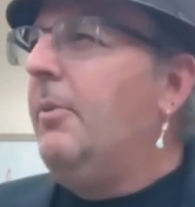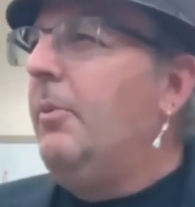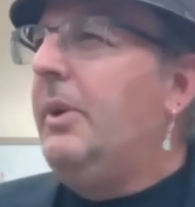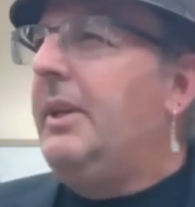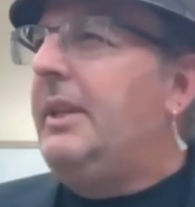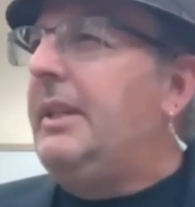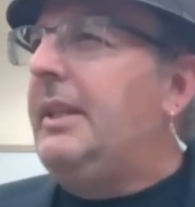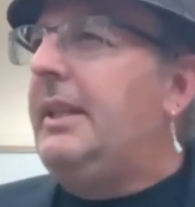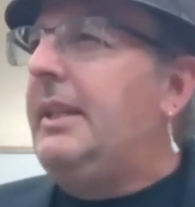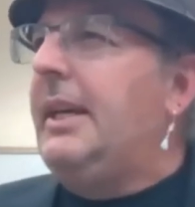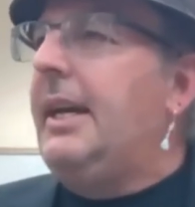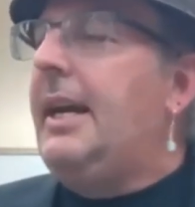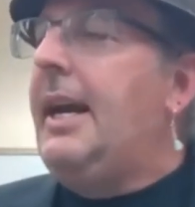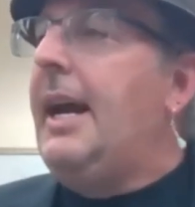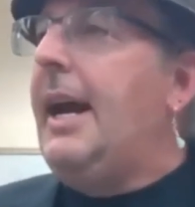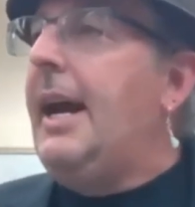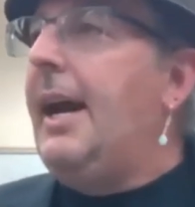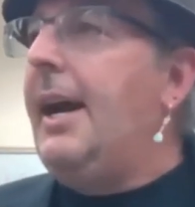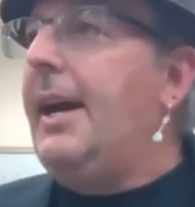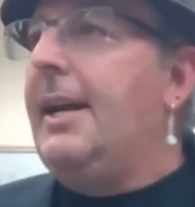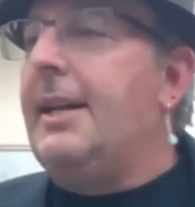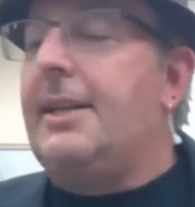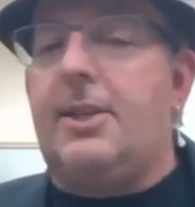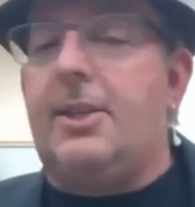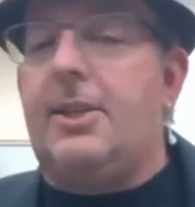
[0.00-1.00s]
with the
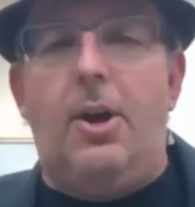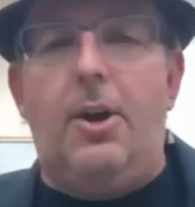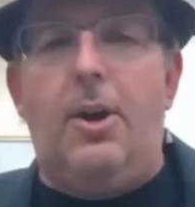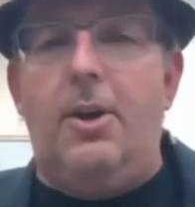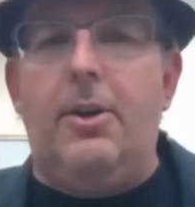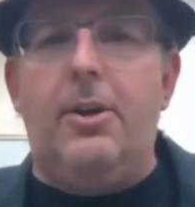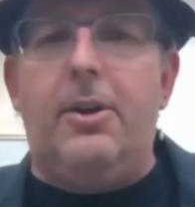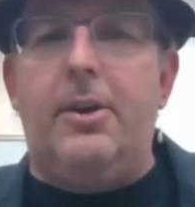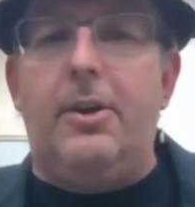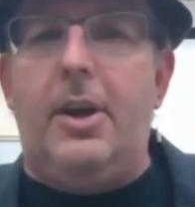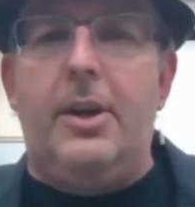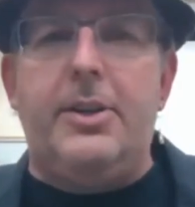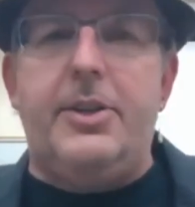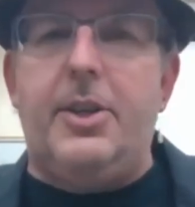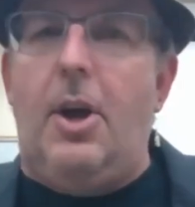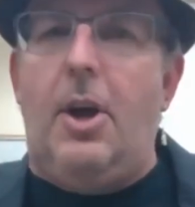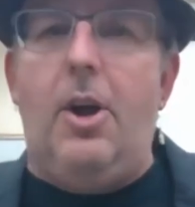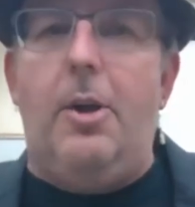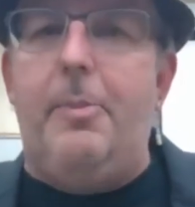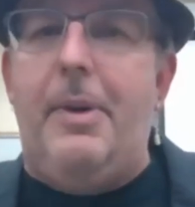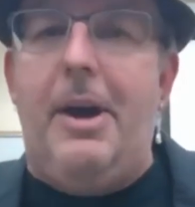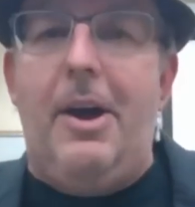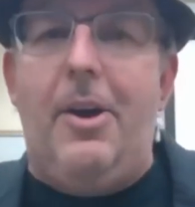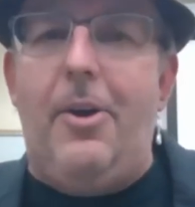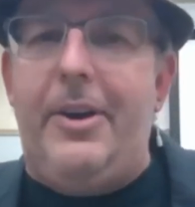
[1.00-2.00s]
it's all it's
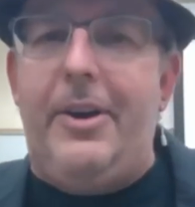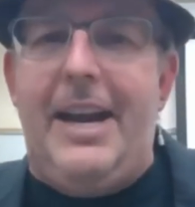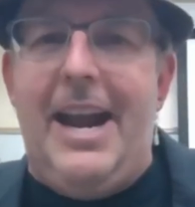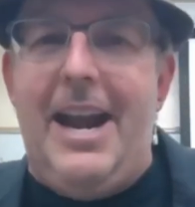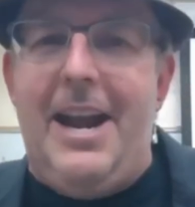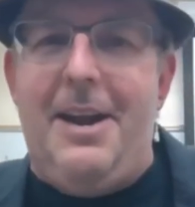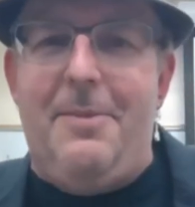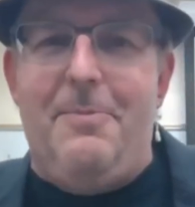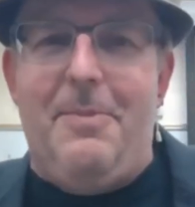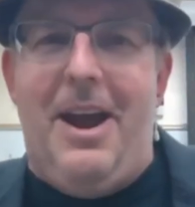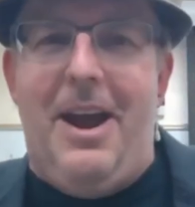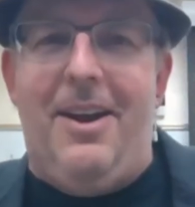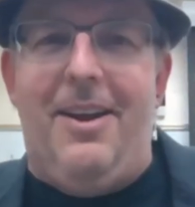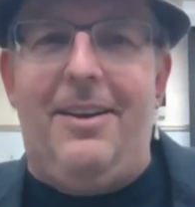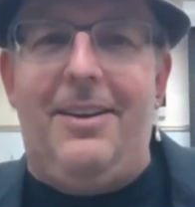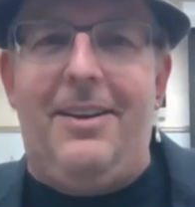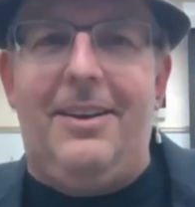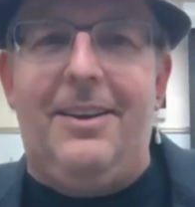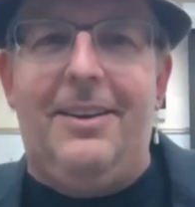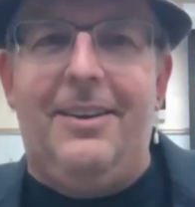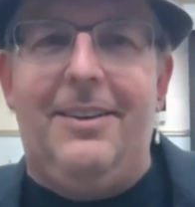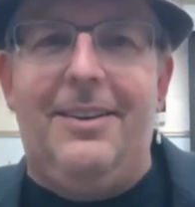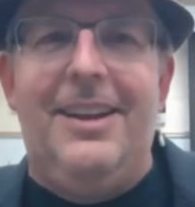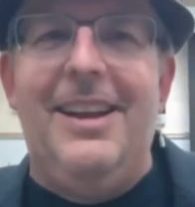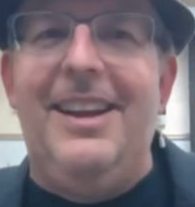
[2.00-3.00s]
all about organic matter
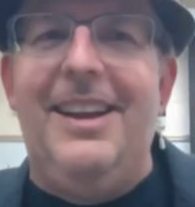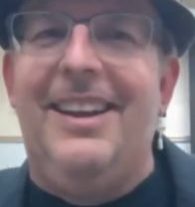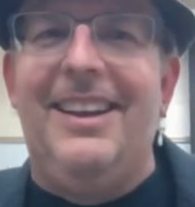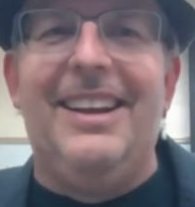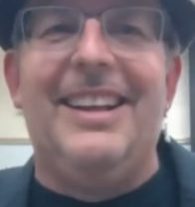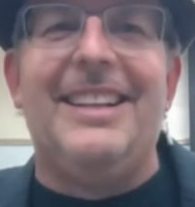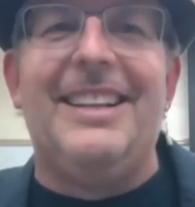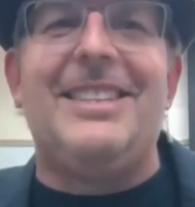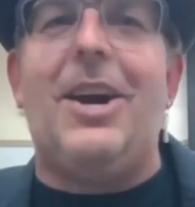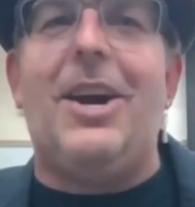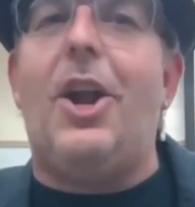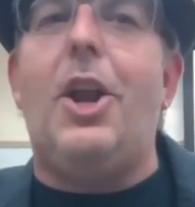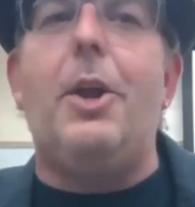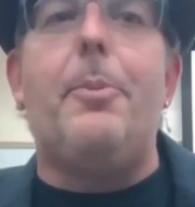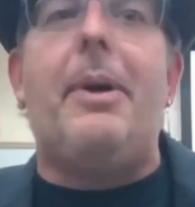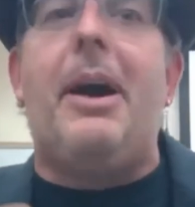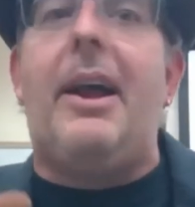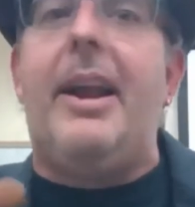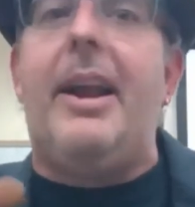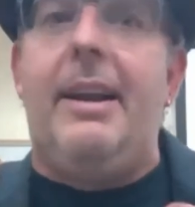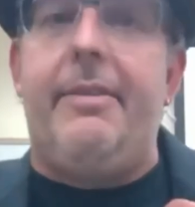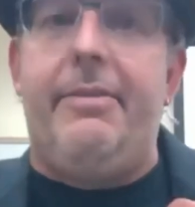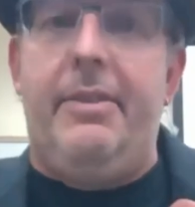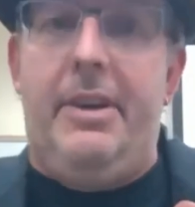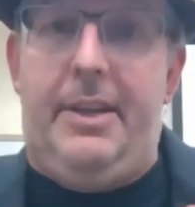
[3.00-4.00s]
it's all
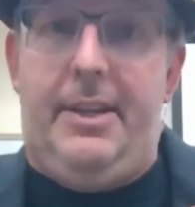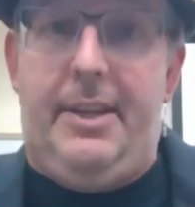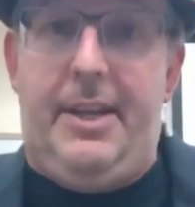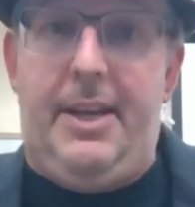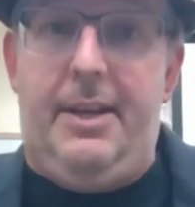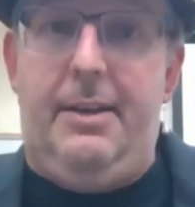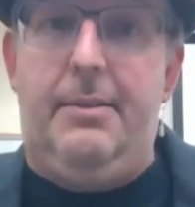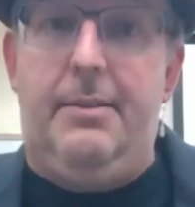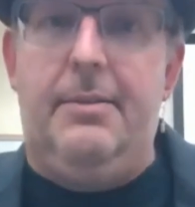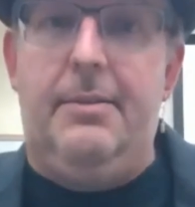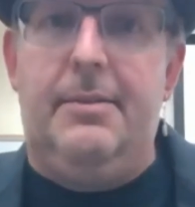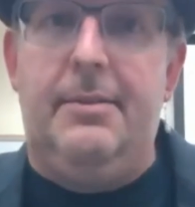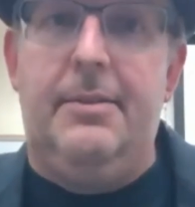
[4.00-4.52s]
about everything.